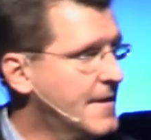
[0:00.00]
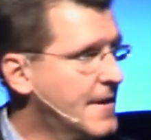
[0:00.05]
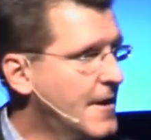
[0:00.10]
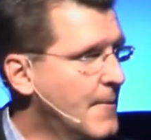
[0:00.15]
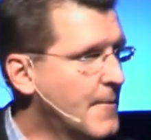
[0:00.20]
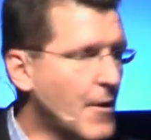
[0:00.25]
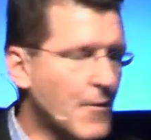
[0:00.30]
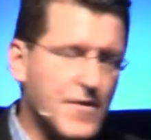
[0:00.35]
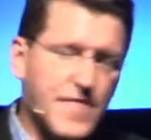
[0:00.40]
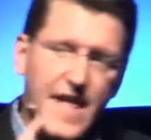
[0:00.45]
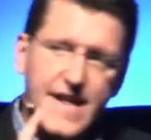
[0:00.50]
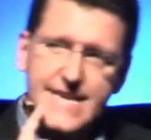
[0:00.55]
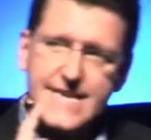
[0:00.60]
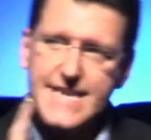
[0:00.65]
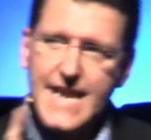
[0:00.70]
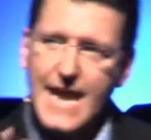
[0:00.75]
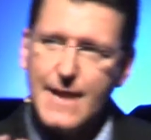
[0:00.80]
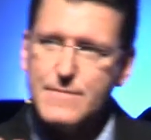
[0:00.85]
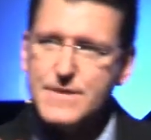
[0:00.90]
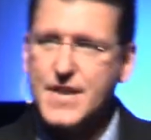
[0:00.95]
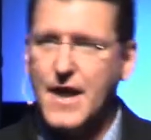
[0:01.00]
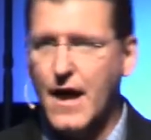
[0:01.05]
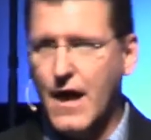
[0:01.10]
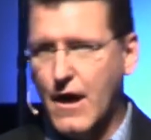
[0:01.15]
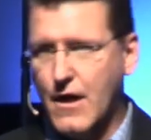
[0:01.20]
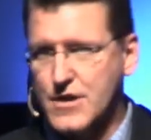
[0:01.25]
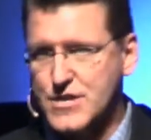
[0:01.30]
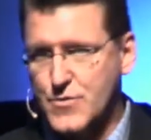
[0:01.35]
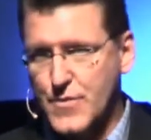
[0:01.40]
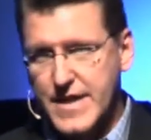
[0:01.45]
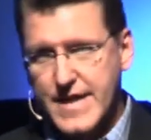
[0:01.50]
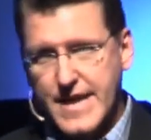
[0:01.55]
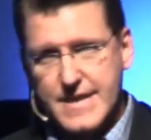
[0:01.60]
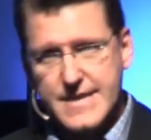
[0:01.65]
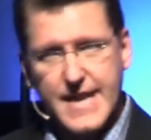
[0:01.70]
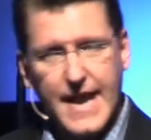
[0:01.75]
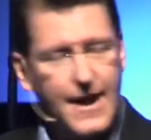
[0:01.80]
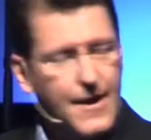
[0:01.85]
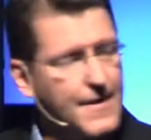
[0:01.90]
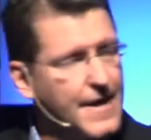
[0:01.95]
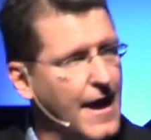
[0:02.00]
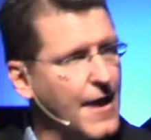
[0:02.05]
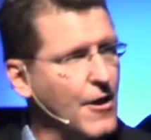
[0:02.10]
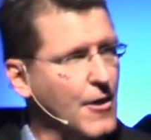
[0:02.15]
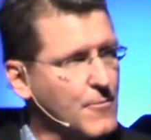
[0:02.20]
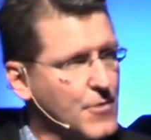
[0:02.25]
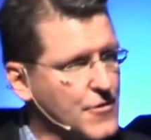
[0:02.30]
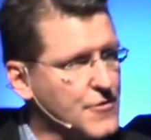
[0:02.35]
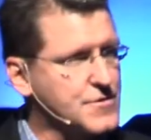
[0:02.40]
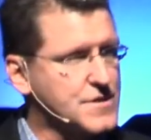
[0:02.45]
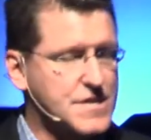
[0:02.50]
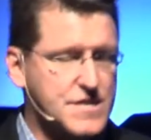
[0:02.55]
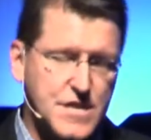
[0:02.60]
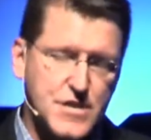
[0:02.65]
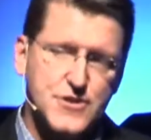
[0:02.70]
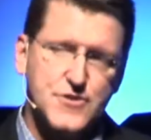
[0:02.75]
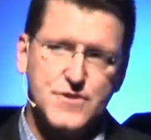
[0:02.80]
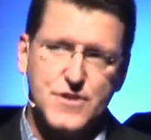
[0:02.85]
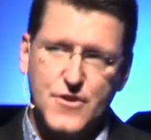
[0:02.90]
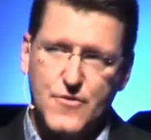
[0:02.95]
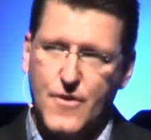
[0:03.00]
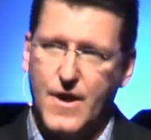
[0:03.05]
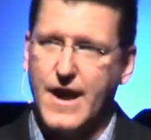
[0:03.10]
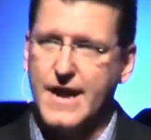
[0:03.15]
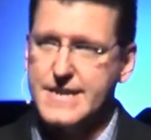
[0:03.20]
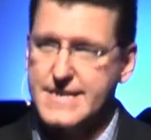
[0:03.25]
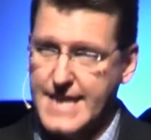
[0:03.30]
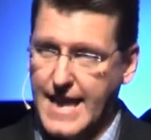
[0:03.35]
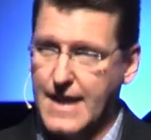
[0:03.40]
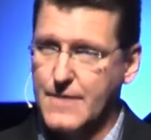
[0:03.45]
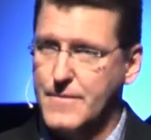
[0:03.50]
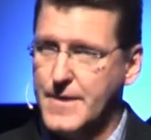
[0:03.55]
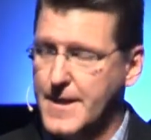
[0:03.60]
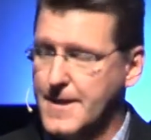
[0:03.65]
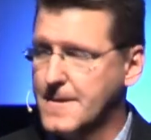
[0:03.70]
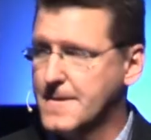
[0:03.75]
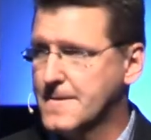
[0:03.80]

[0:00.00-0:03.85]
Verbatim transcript: But with that same tongues, we can tear down our brothers and sisters in Christ, can't we?